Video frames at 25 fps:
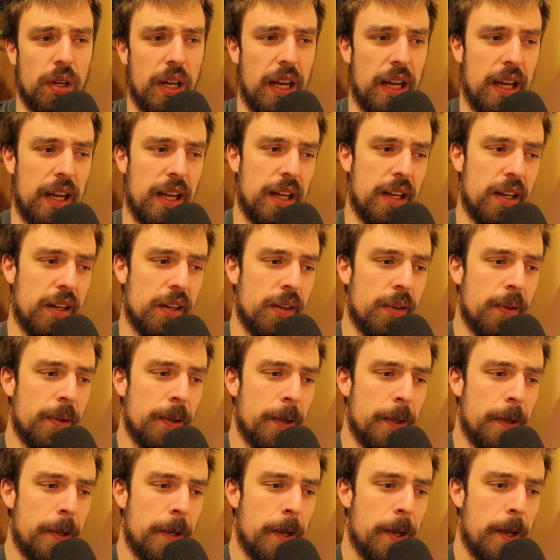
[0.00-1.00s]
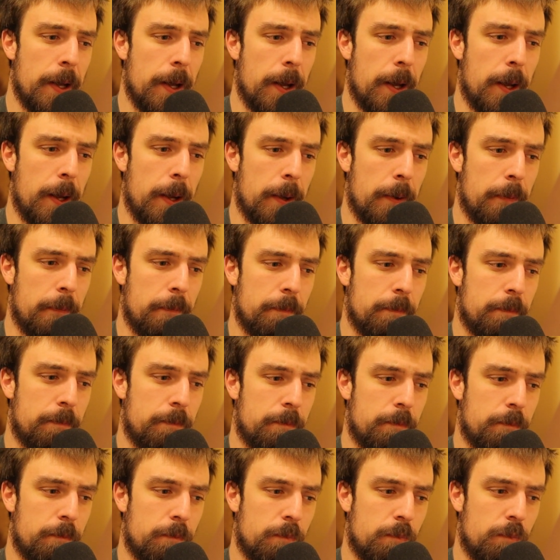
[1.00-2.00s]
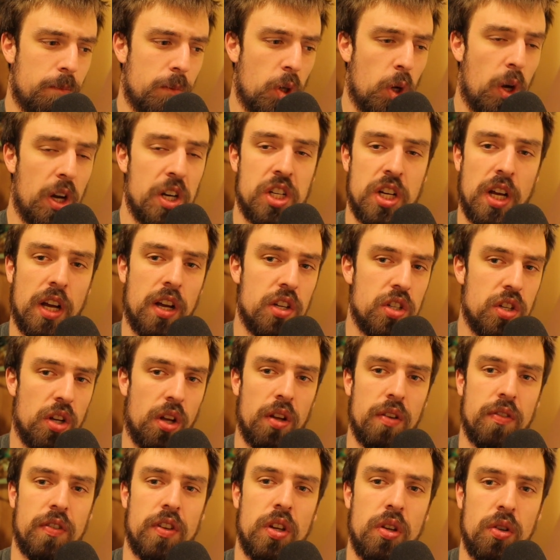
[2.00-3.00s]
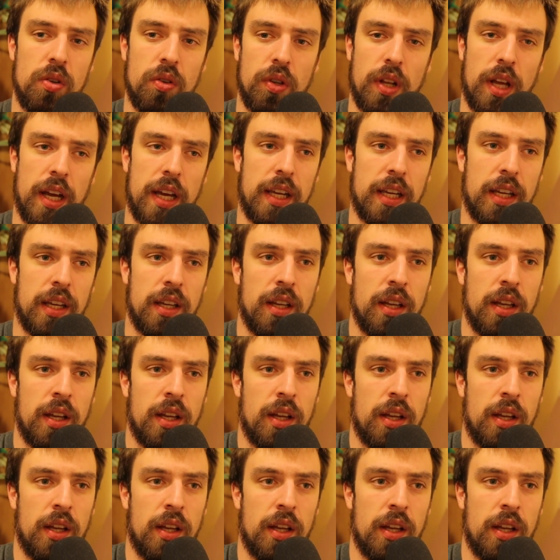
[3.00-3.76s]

And, I challenge all of you, like,